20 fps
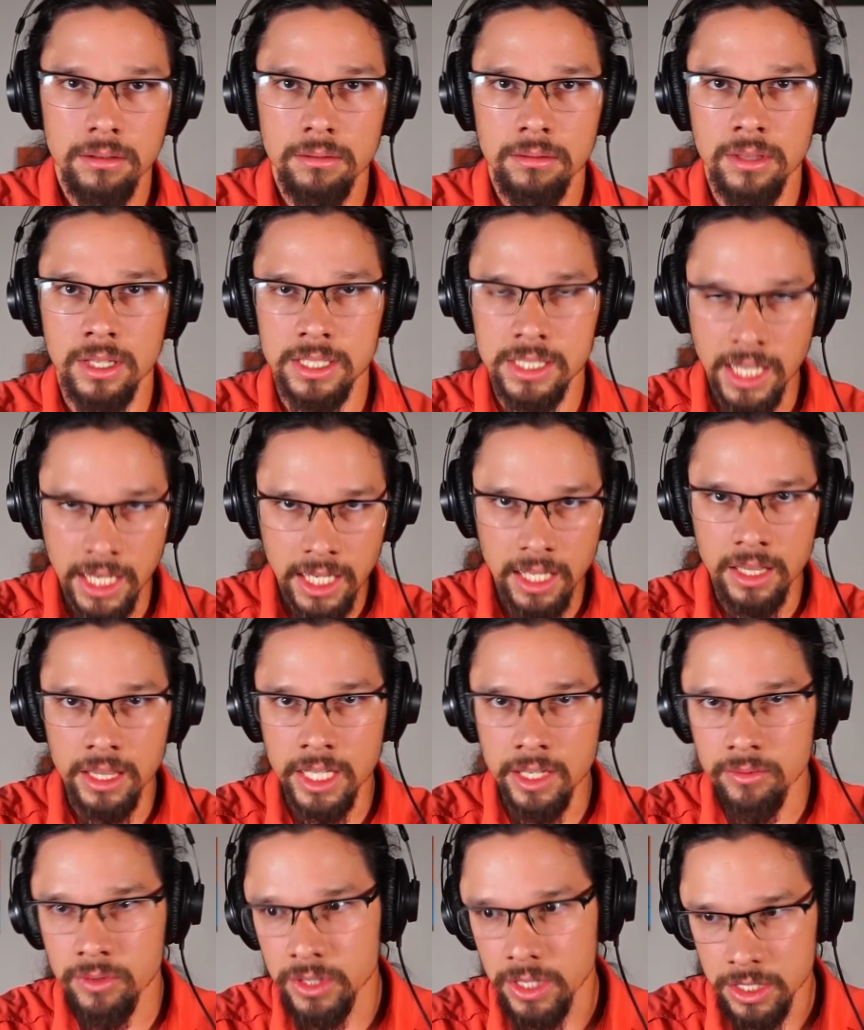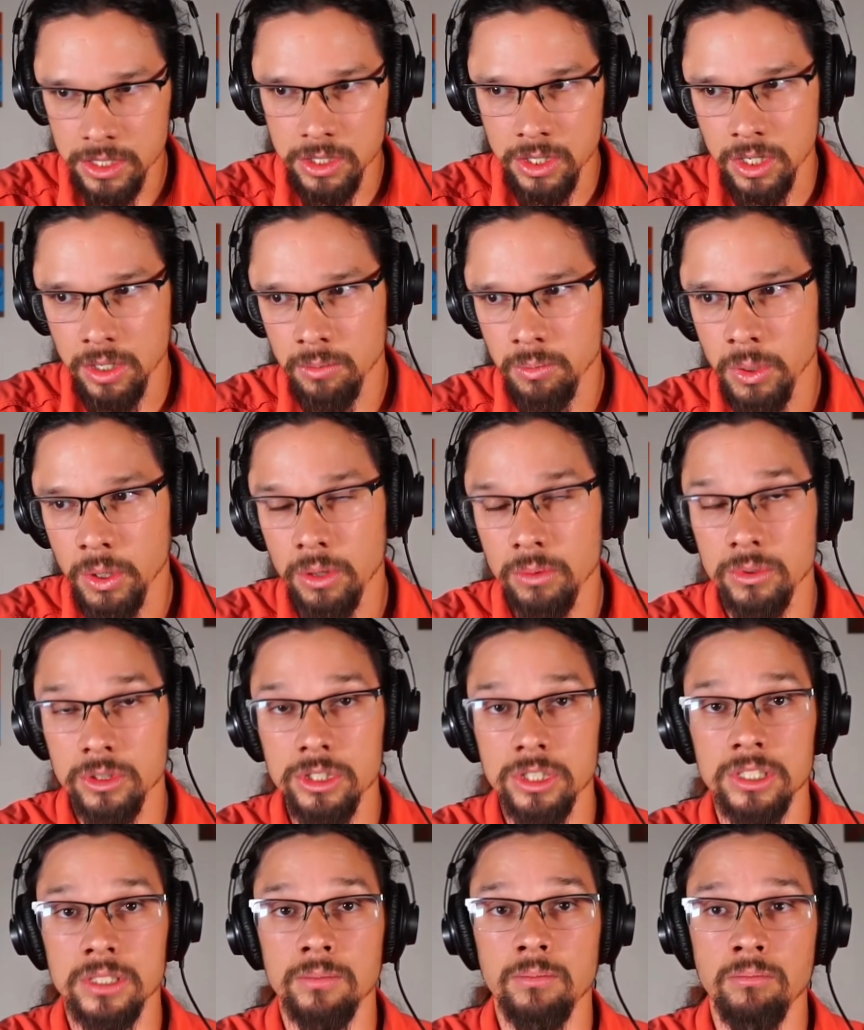the second lever that you can pull, which
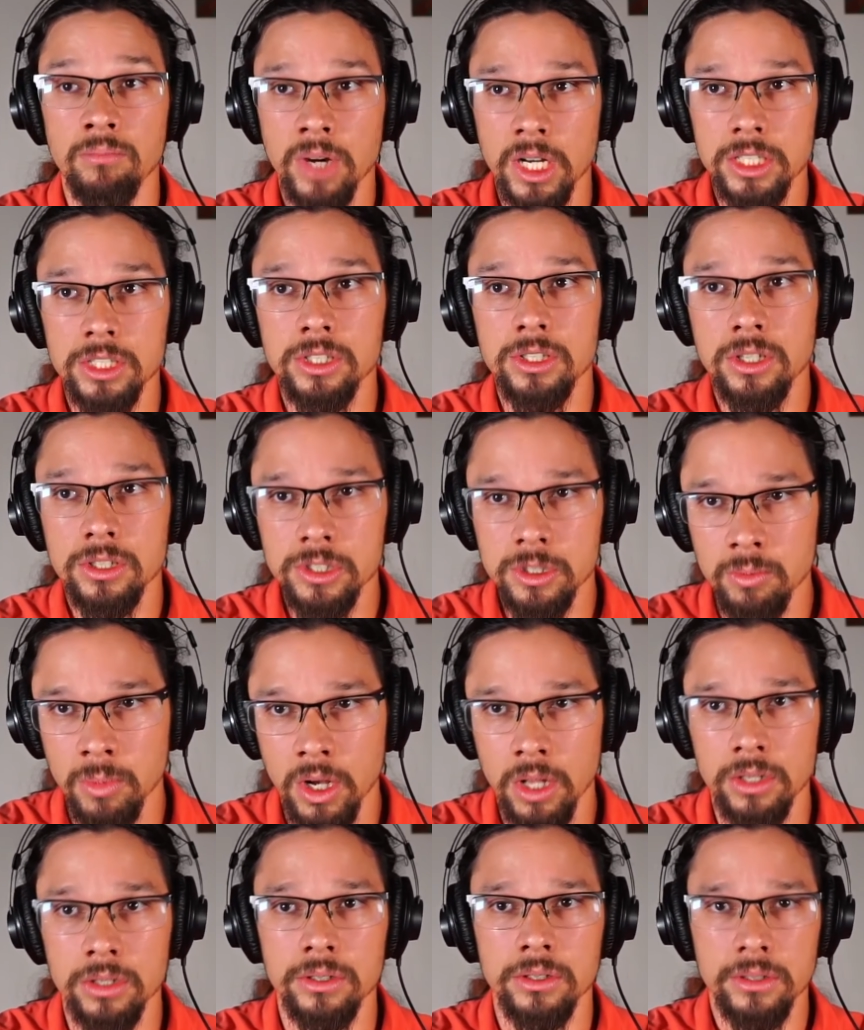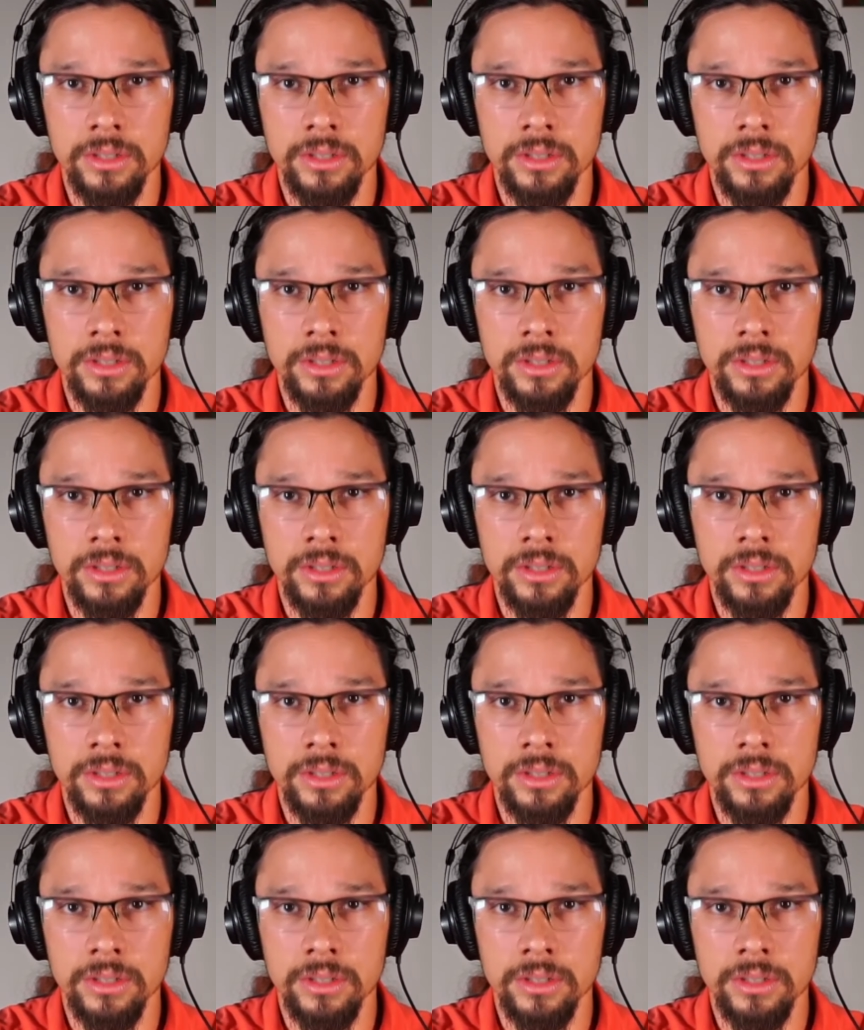is much smaller